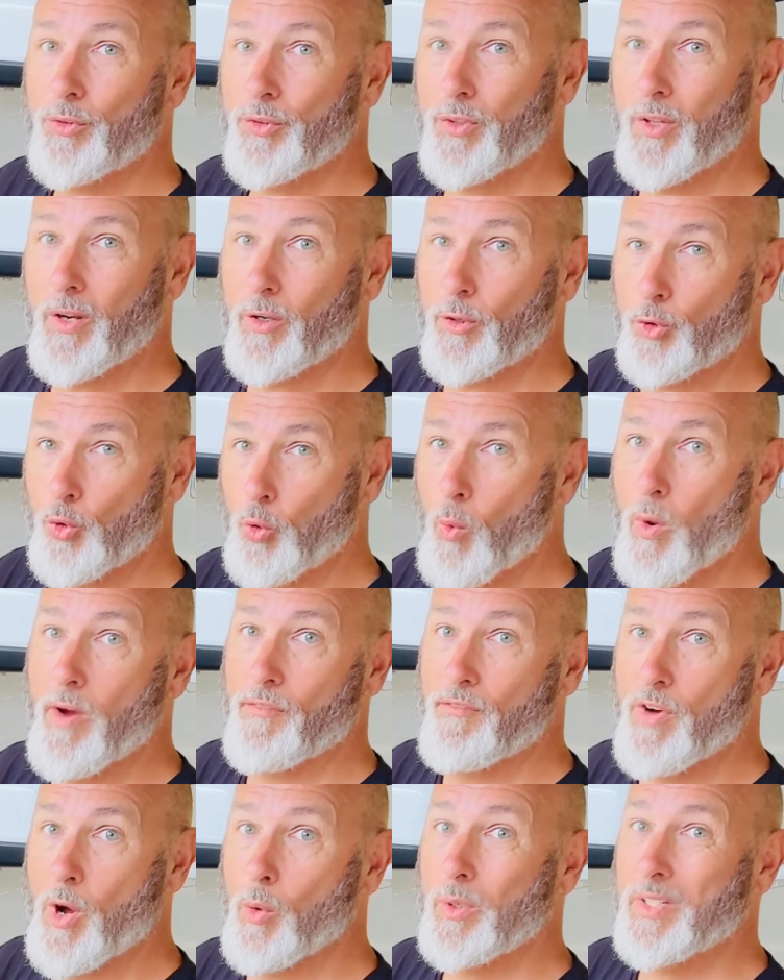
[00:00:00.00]
that are
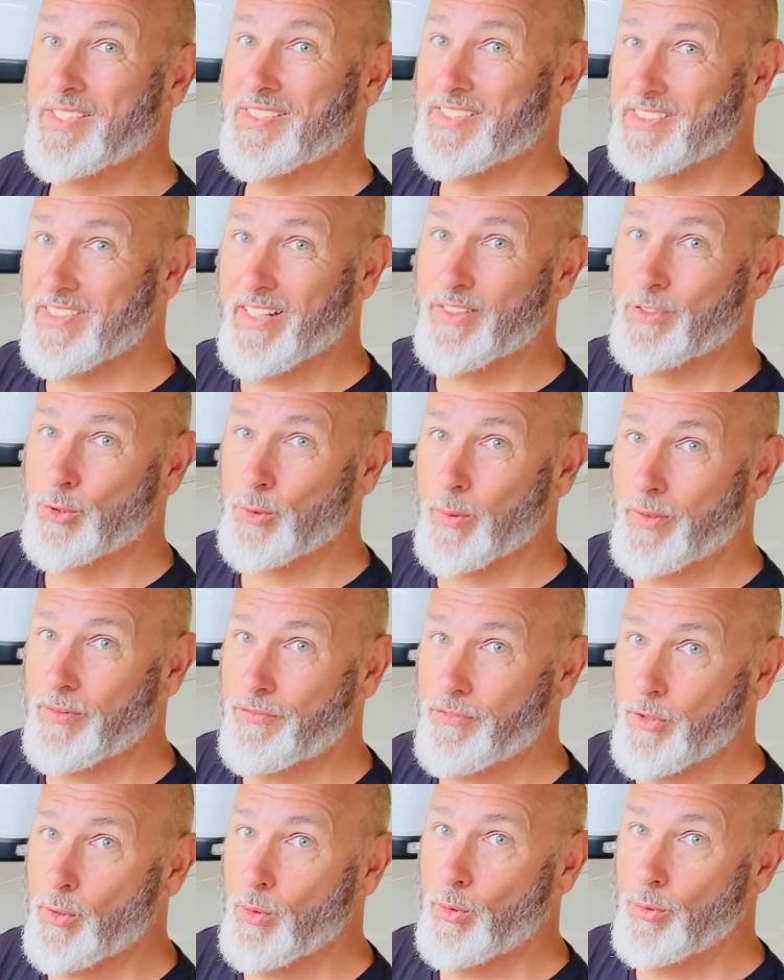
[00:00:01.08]
12-volt accessory
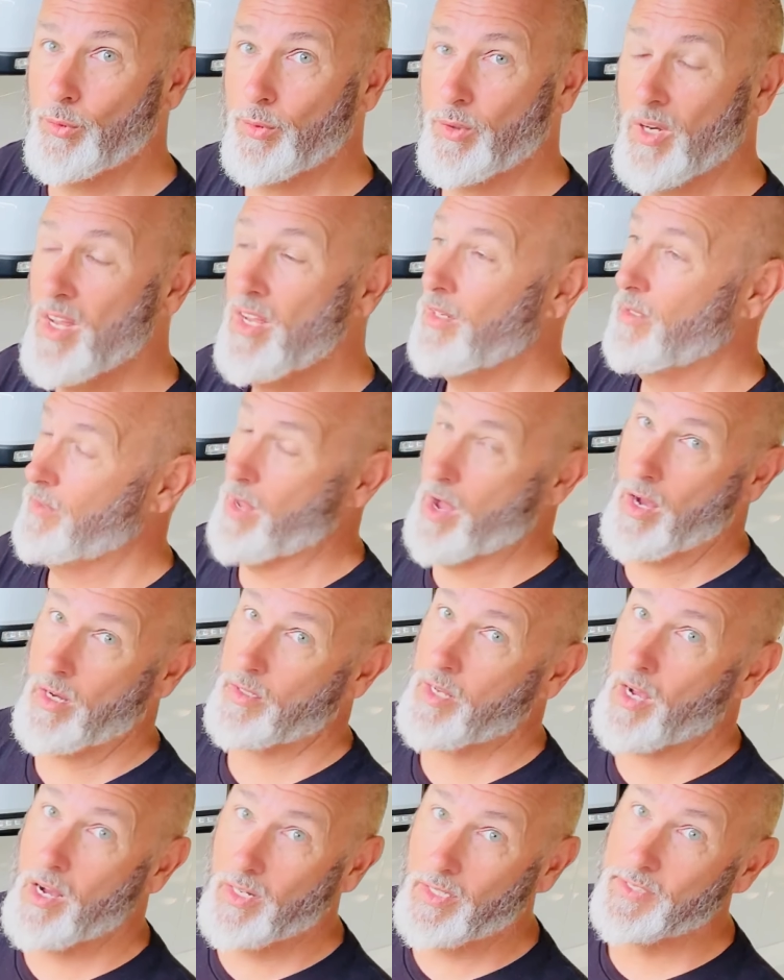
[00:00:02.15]
fuse, not
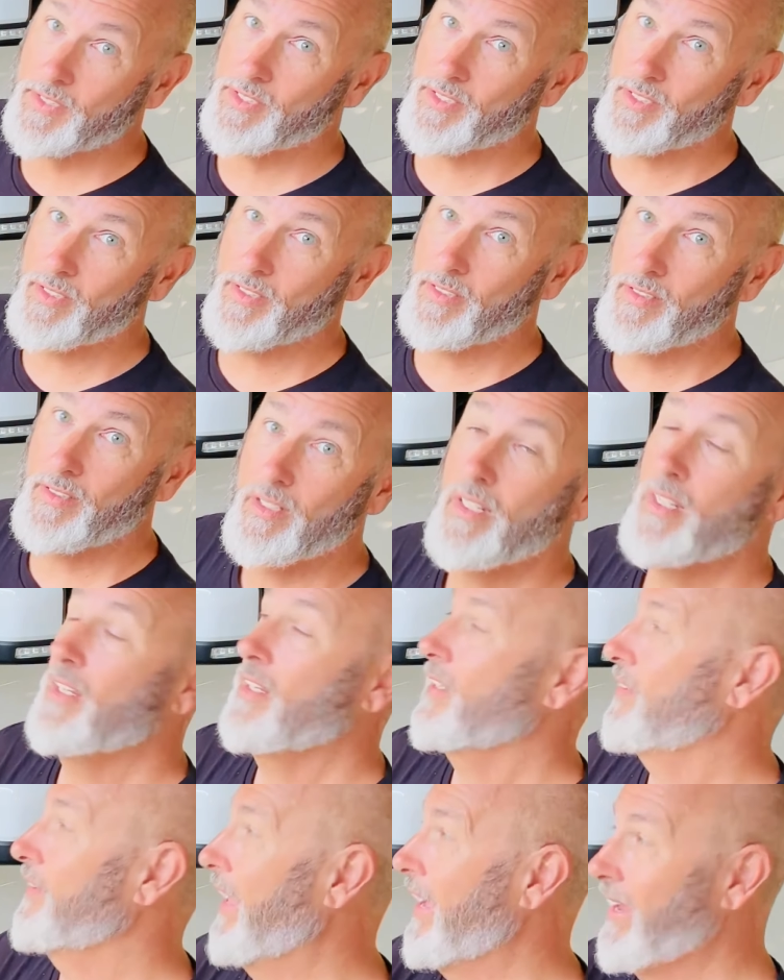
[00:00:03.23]
constant,
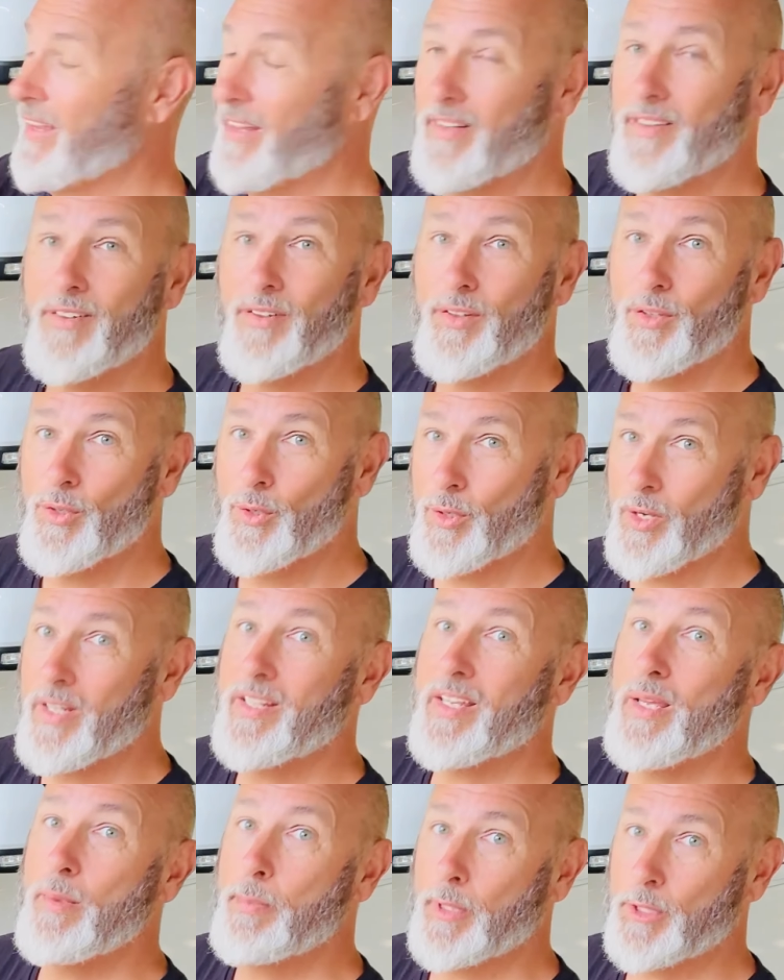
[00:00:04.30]
then you can
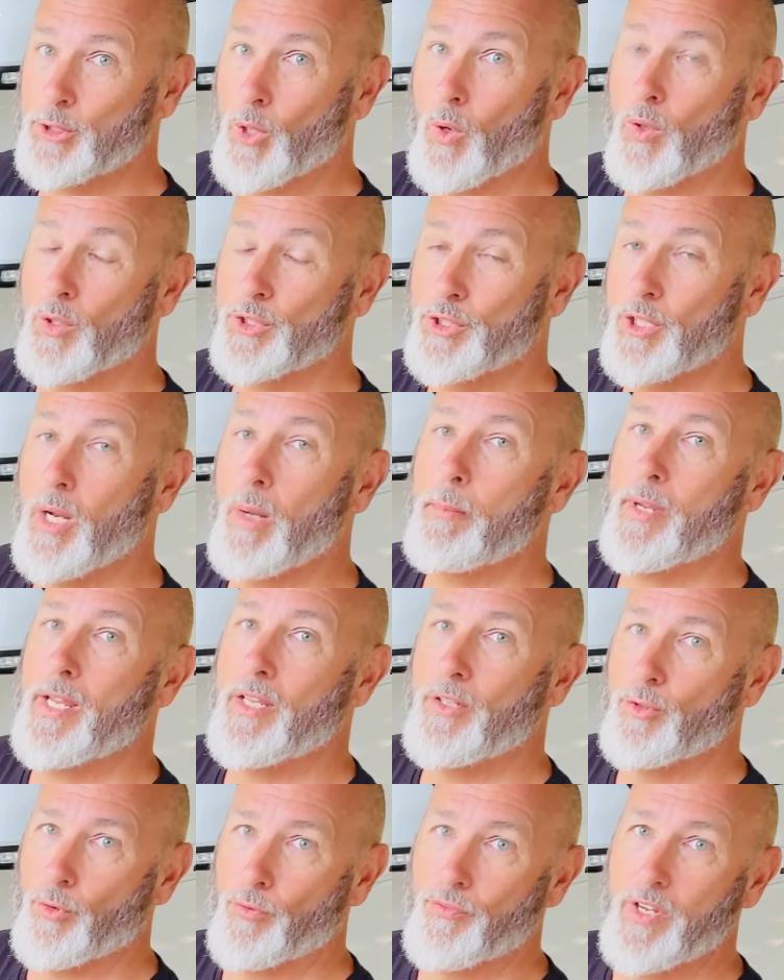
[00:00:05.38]
keep it charged up in
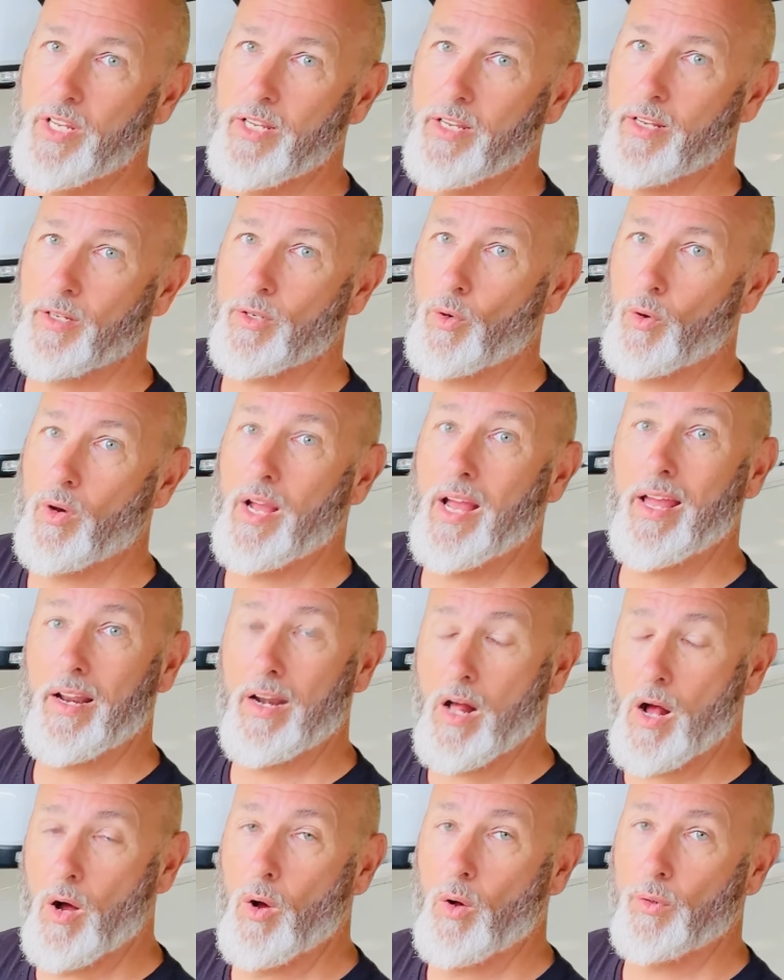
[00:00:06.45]
your vehicle at
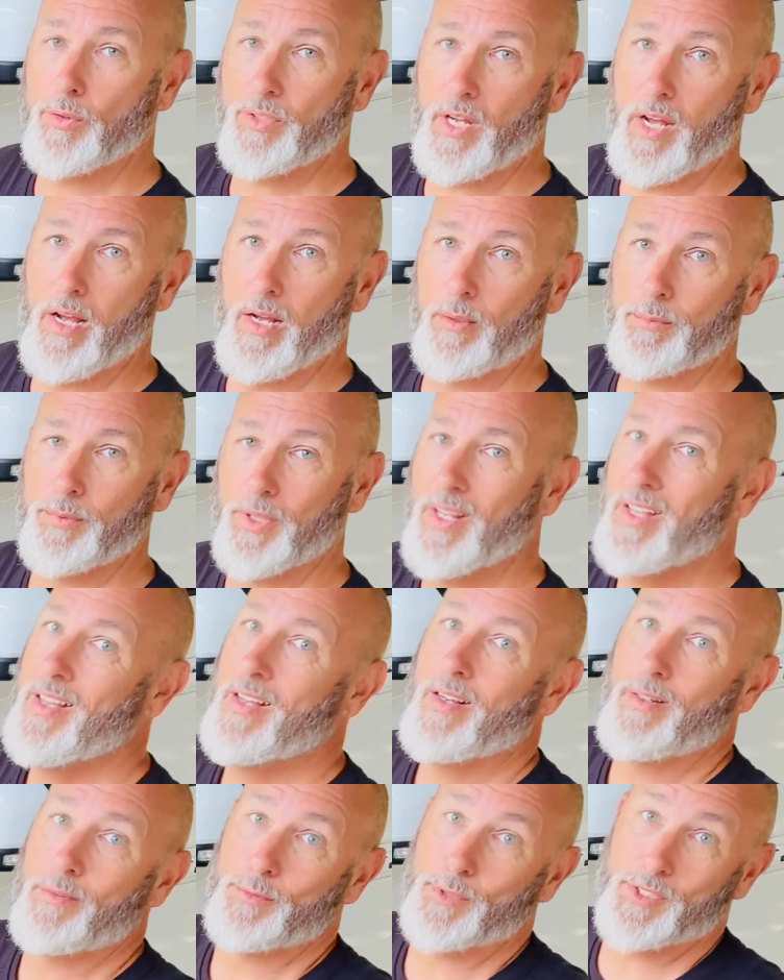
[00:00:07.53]
all times.
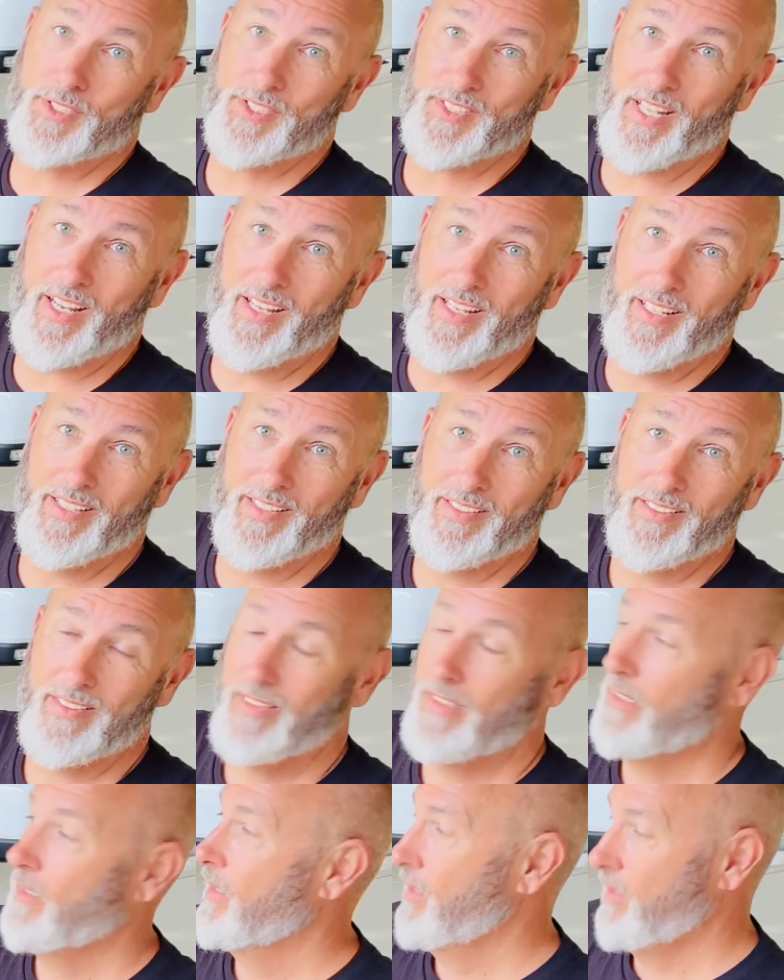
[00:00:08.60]
Just saying,
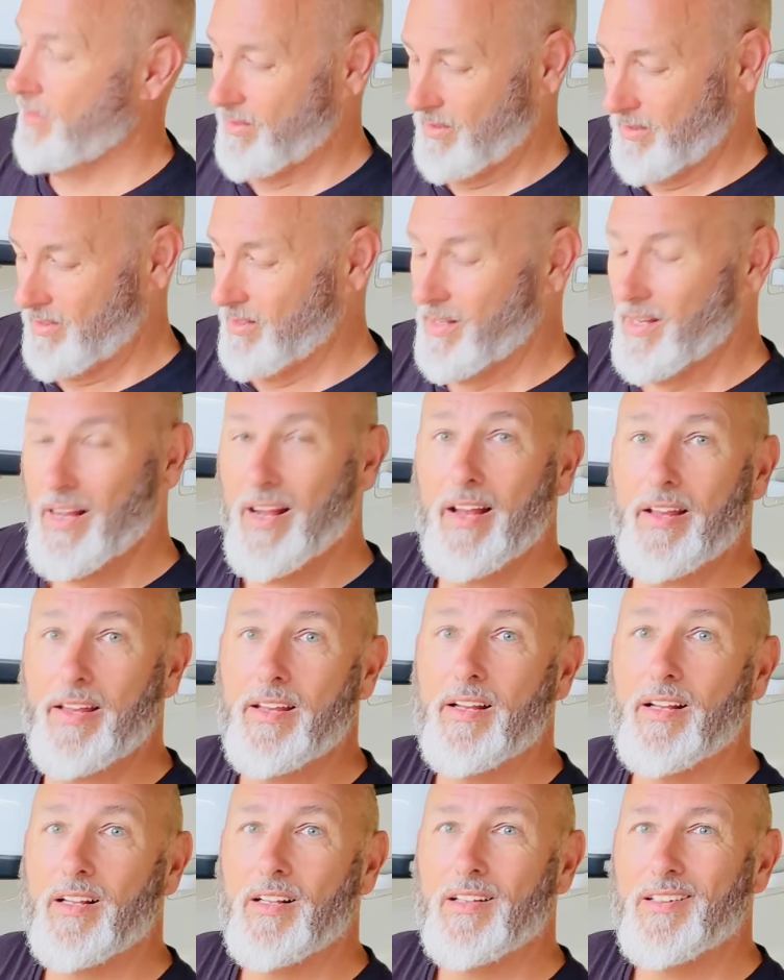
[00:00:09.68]
hey,
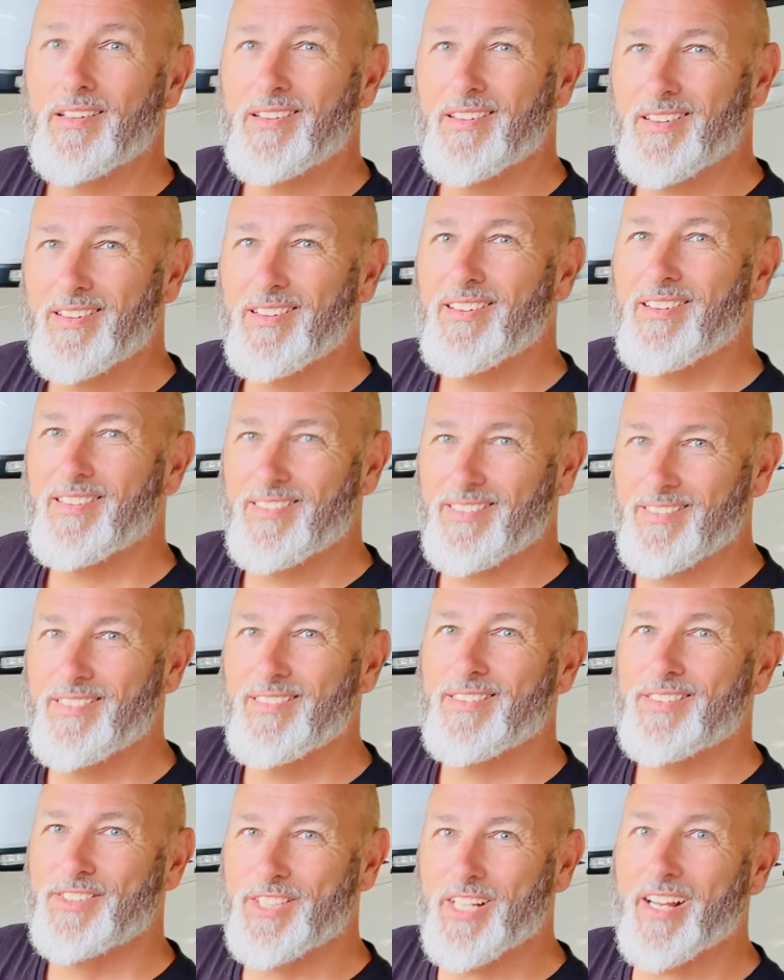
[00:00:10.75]

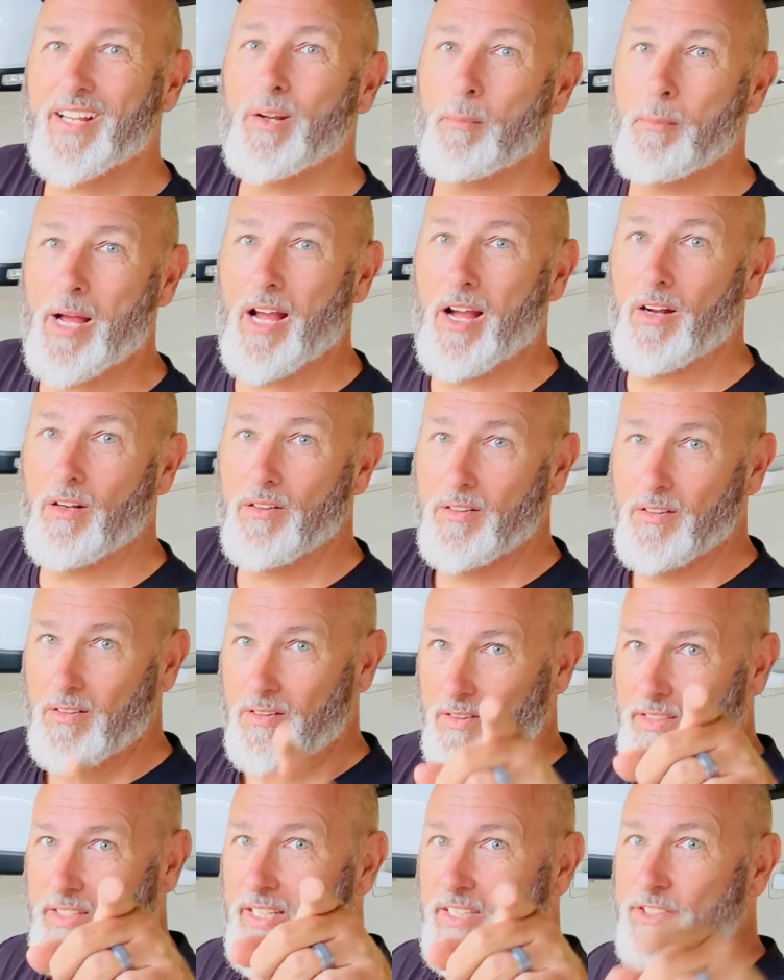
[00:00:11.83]
check them out.
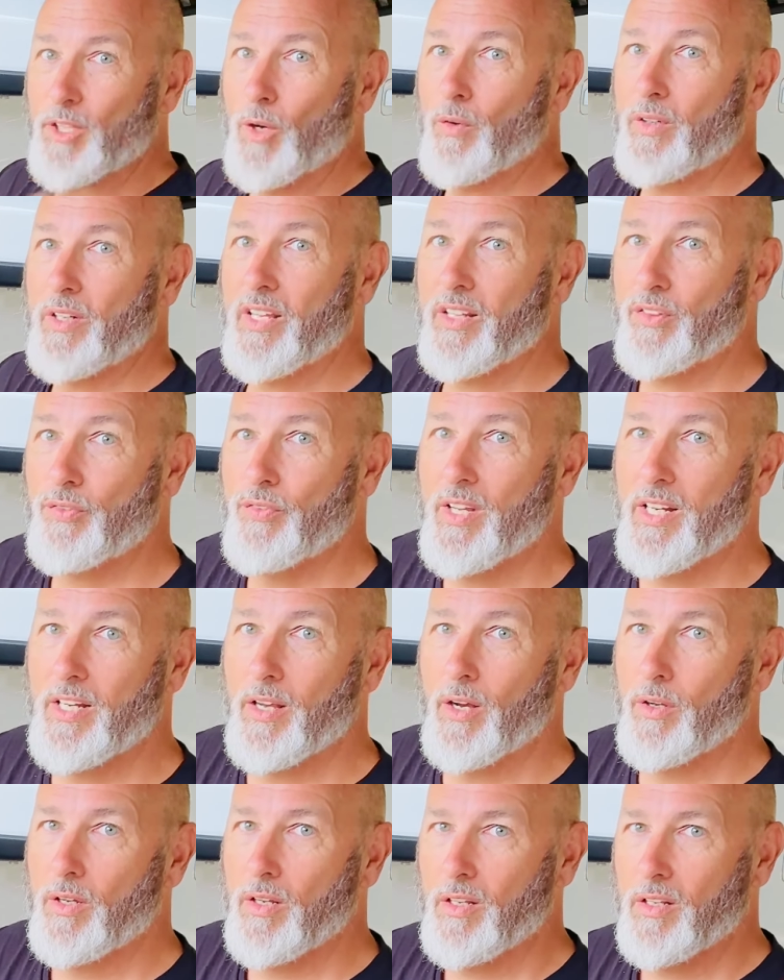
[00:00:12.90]
Catch you on the next video.
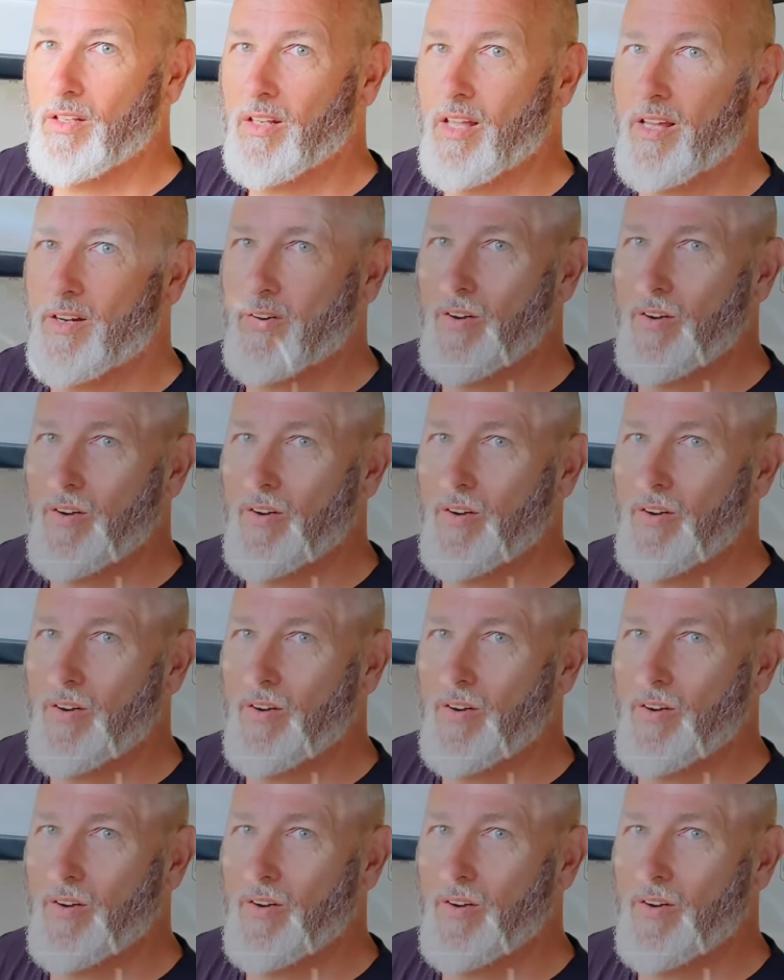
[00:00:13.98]
Later